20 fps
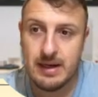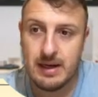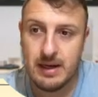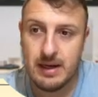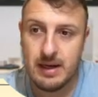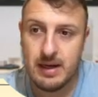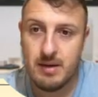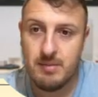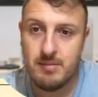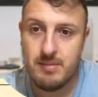
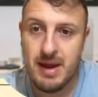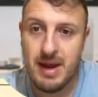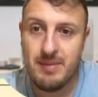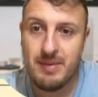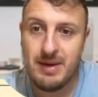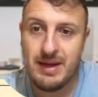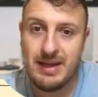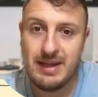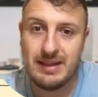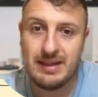Uh,
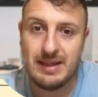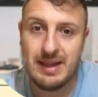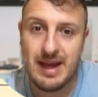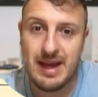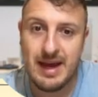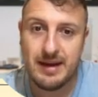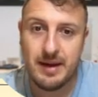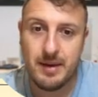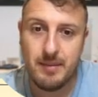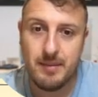maybe
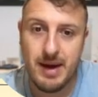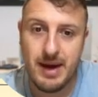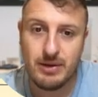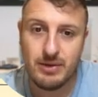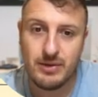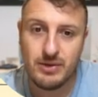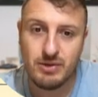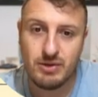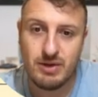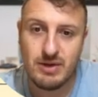Indiana
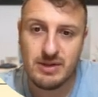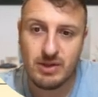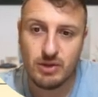minus three.